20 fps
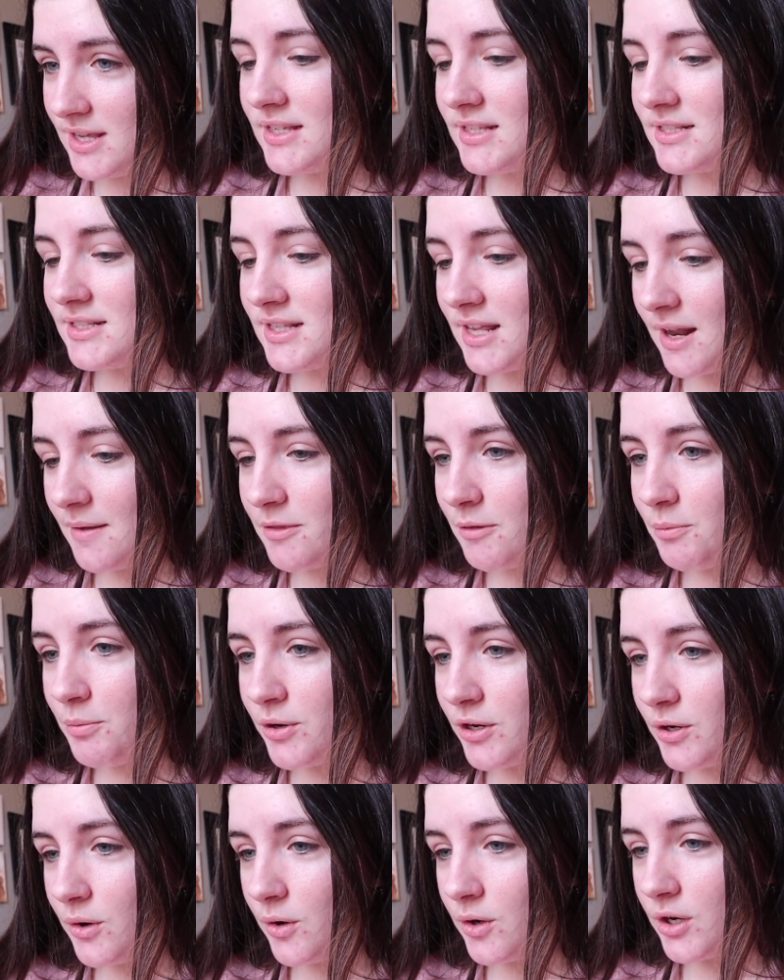set up the
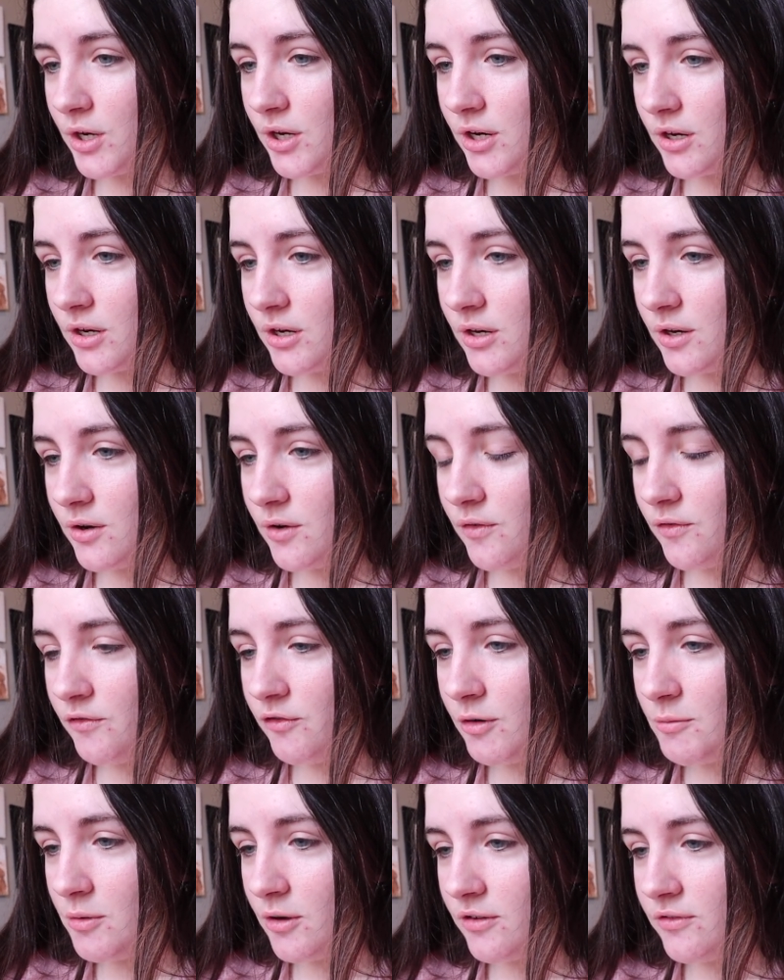pre-order
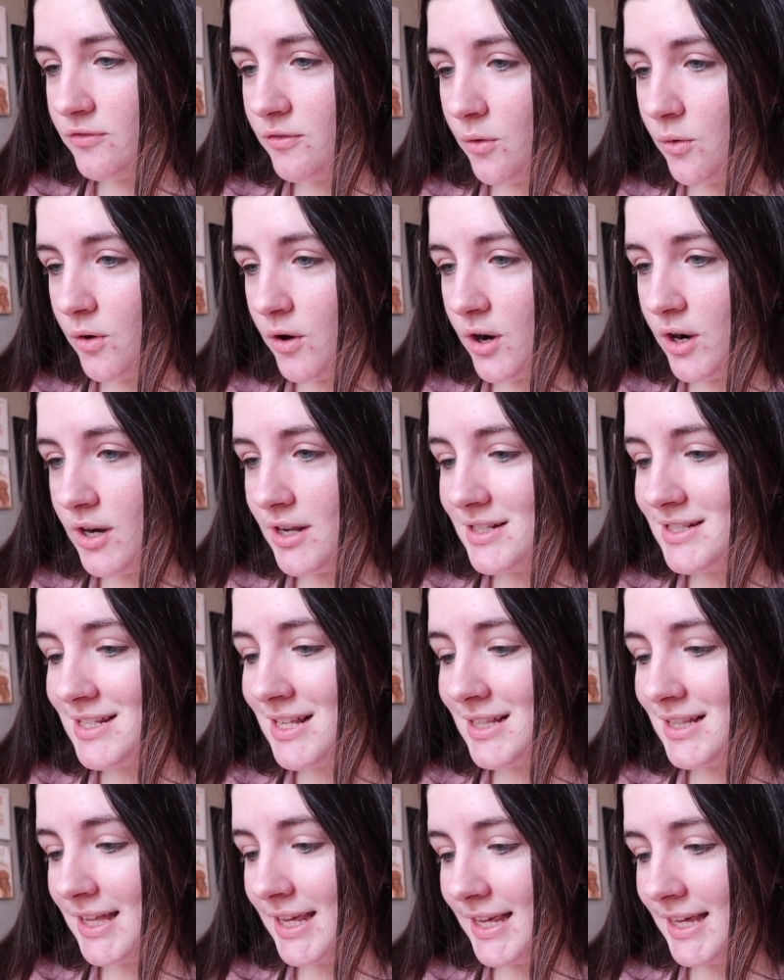for book 4
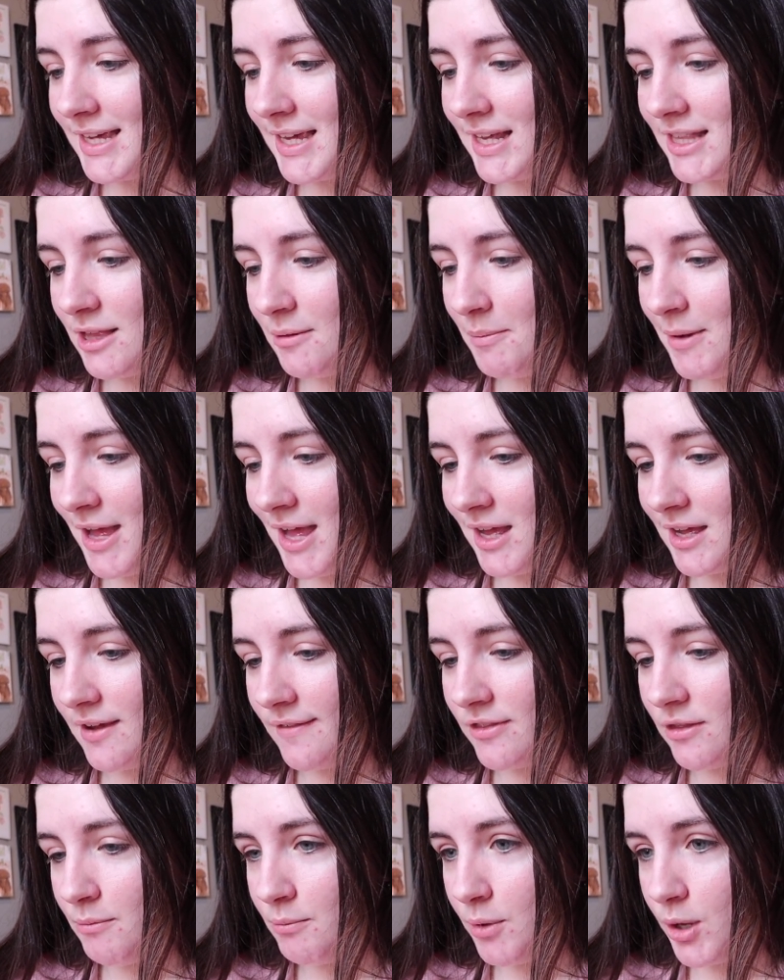to link it in the back
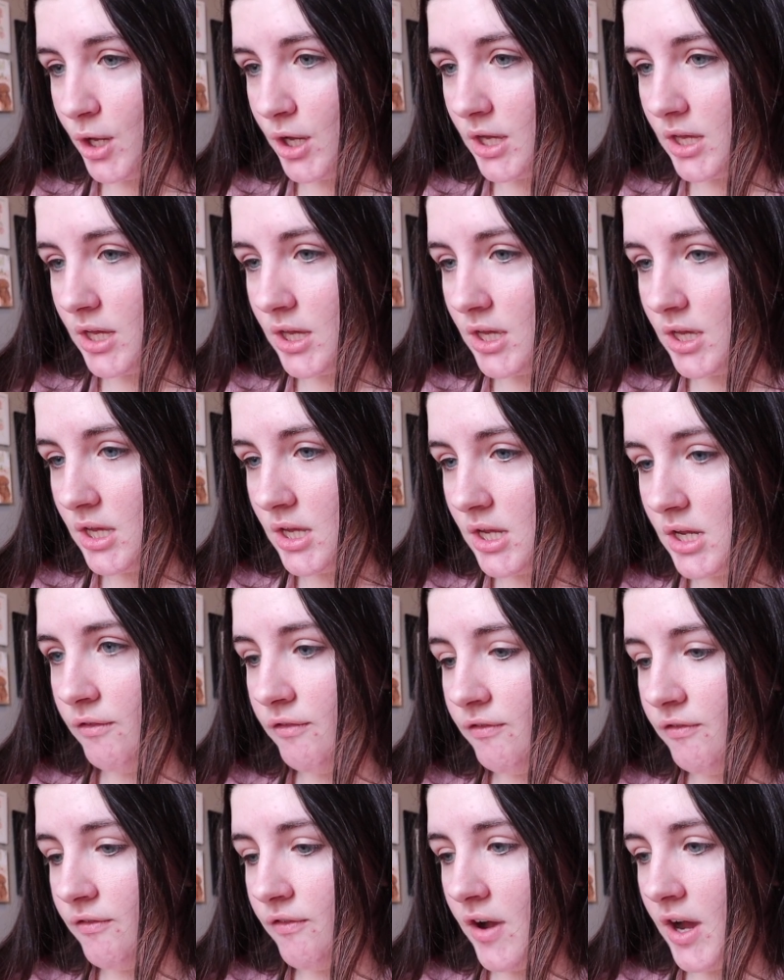of the book.
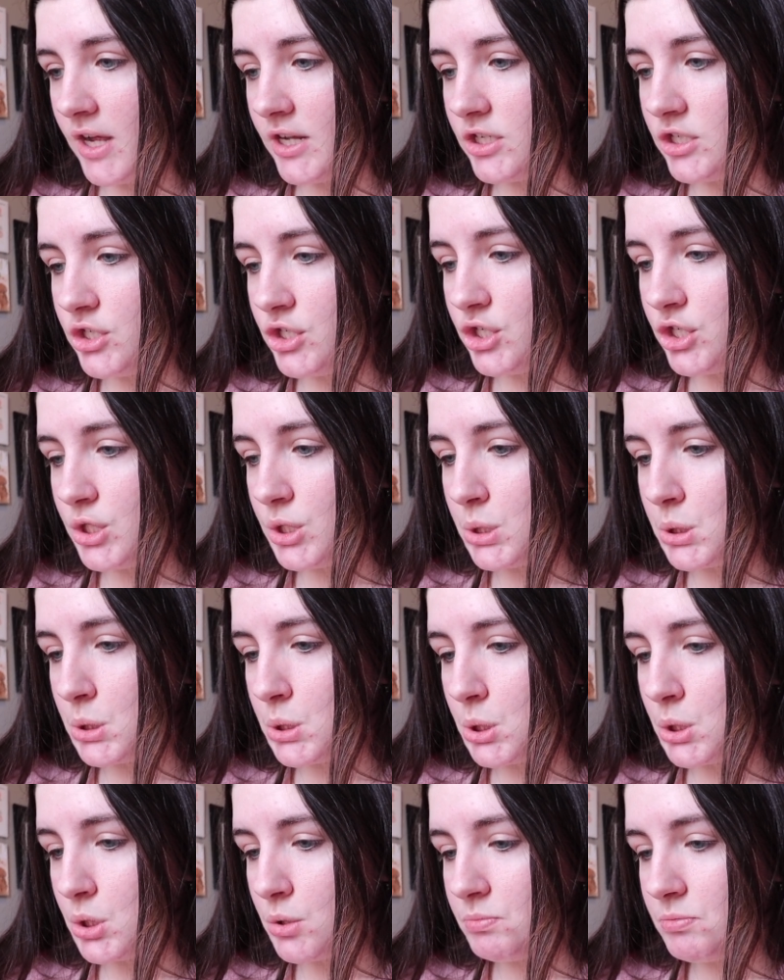
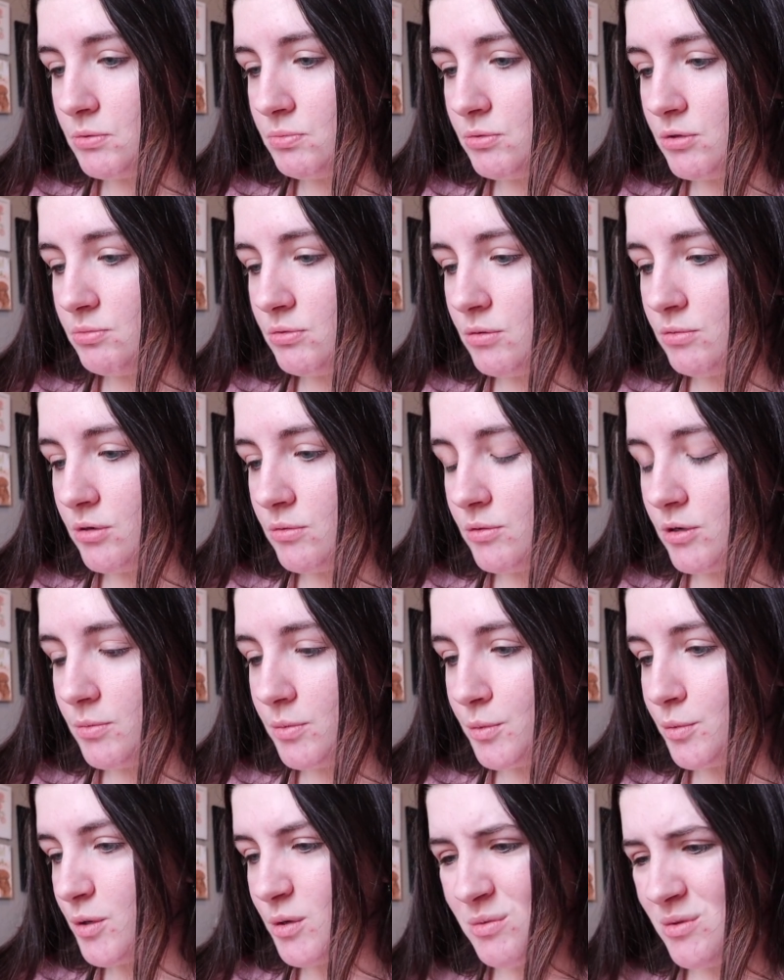Fudge.
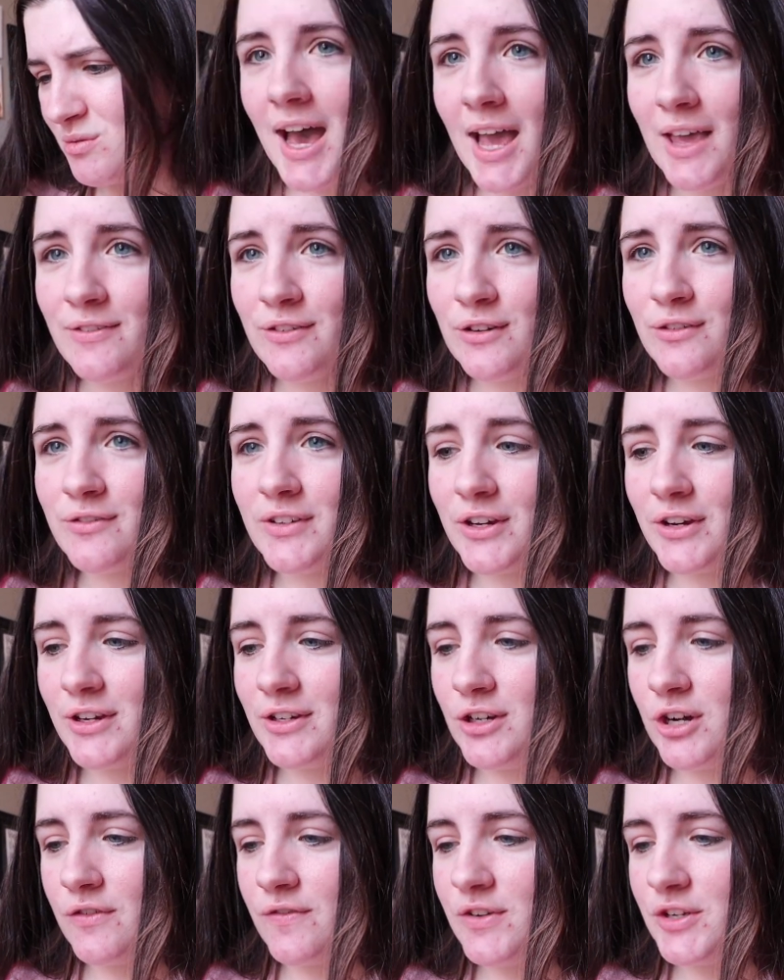I feel very
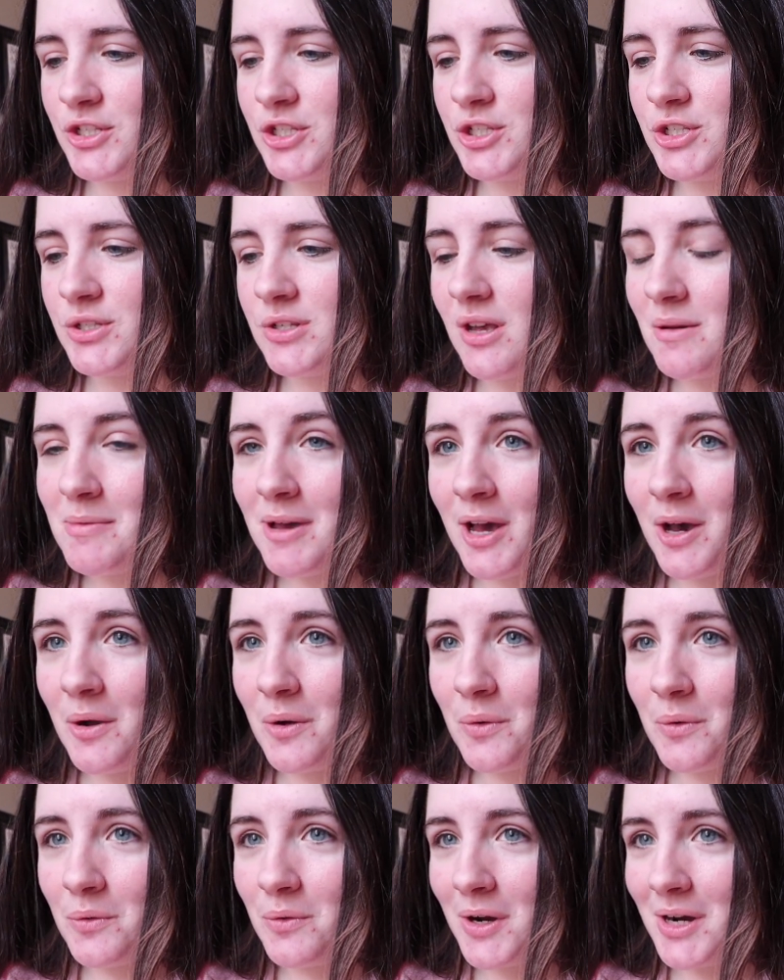nervous
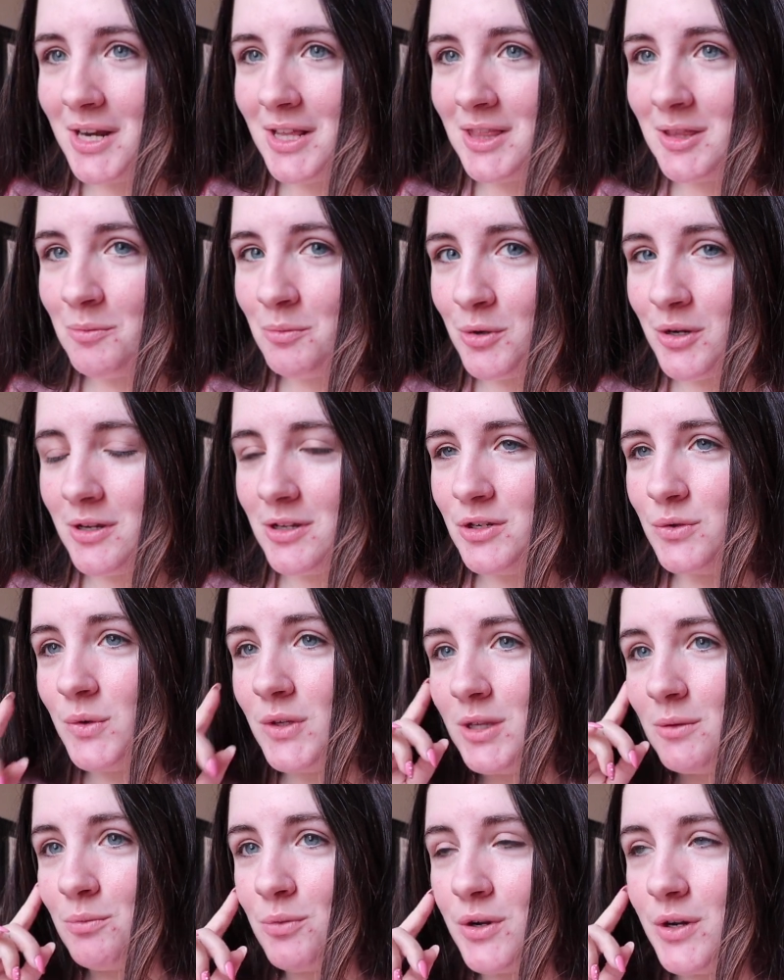about doing
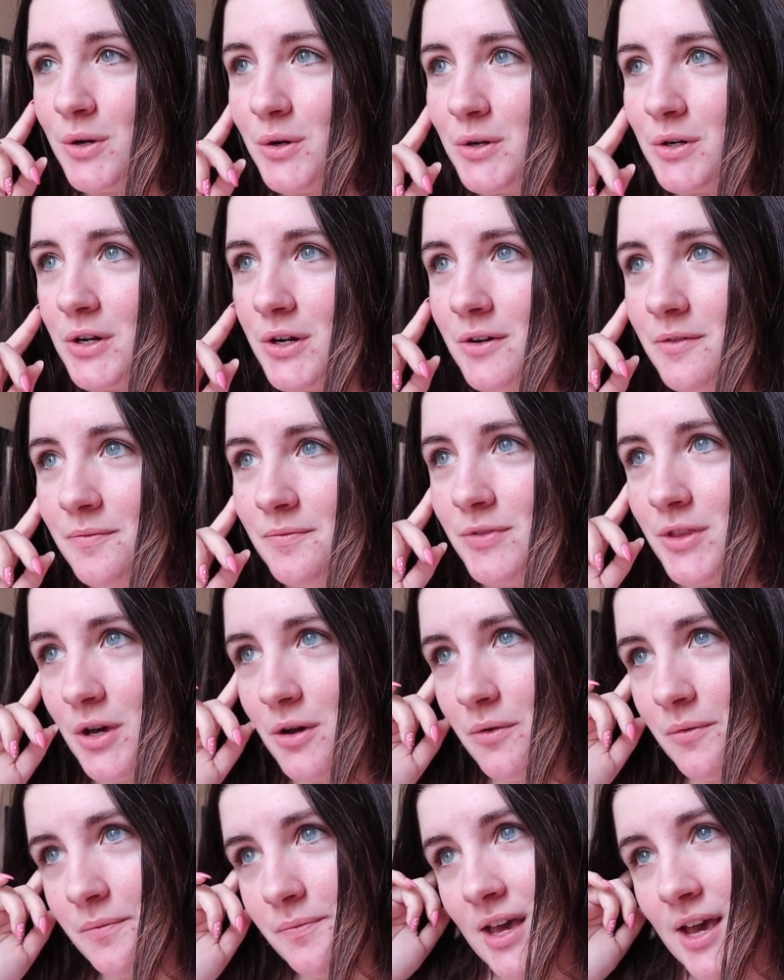the pre-order,
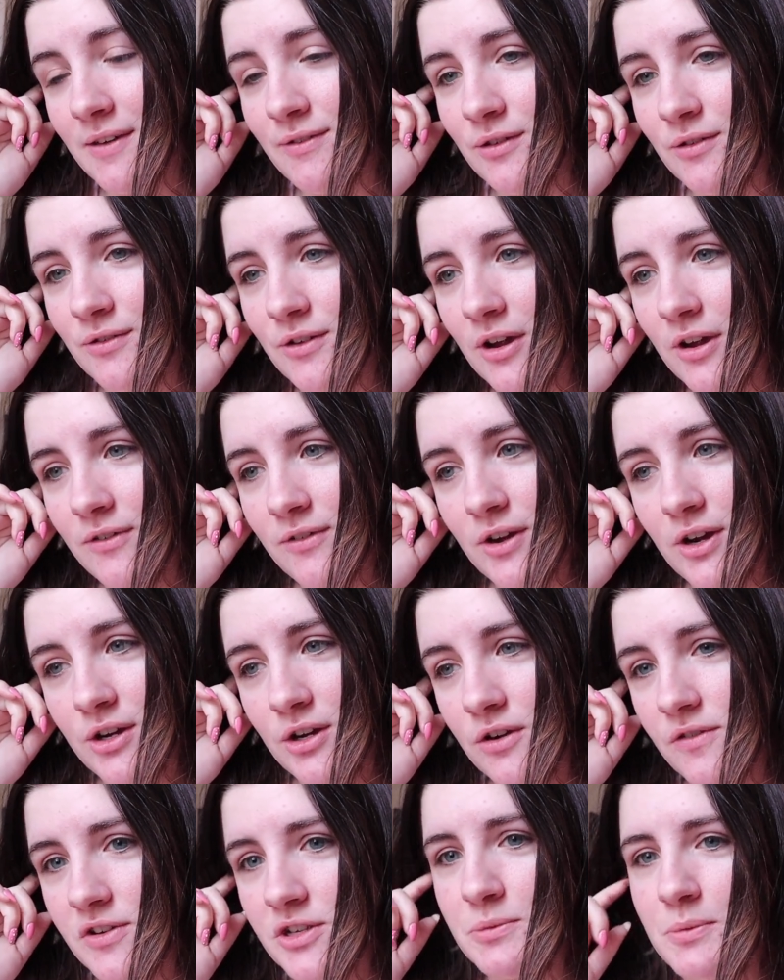though. I feel very, very
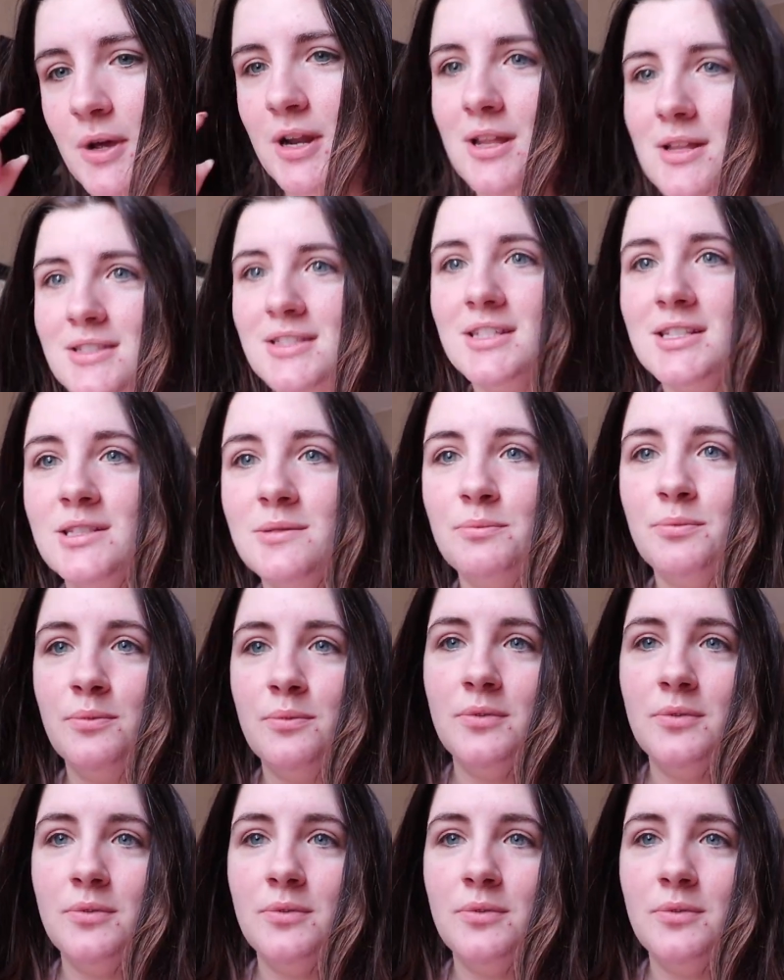nervous about it since